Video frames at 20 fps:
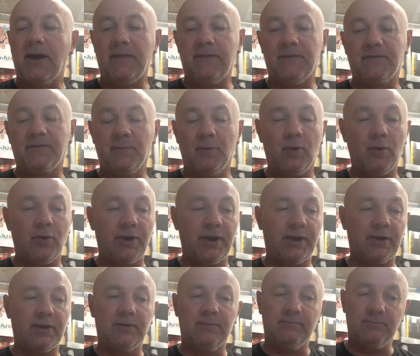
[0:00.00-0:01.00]
this
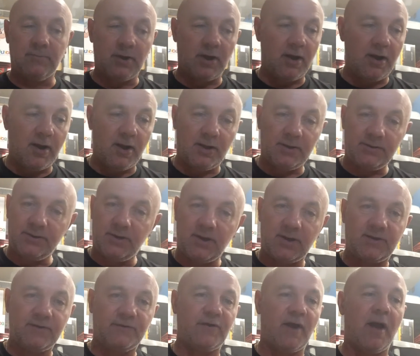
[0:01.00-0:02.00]
morning,
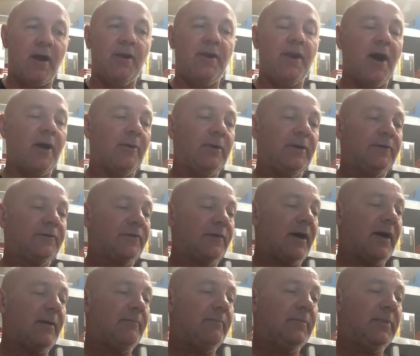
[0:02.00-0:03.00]
like I say, I know it's
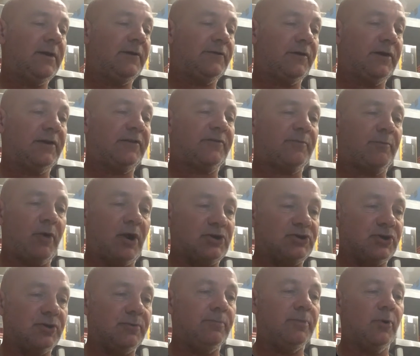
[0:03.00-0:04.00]
an
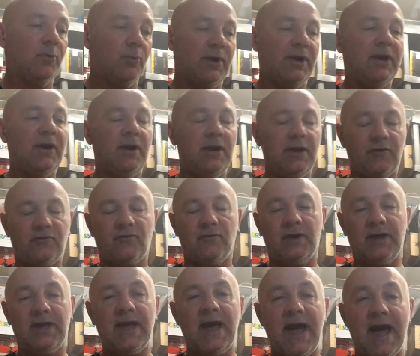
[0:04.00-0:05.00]
expression, but we
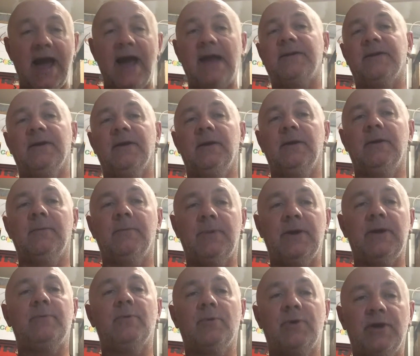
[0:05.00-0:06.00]
literally had
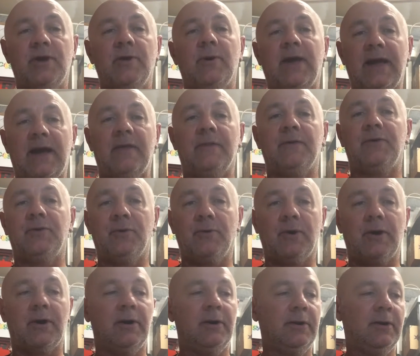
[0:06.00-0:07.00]
people queuing out the
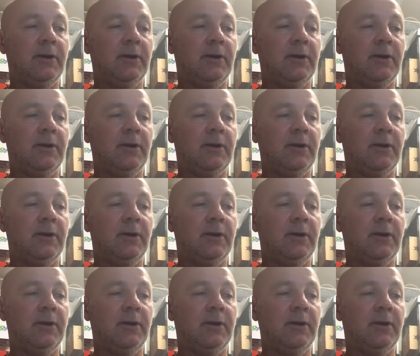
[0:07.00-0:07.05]
door.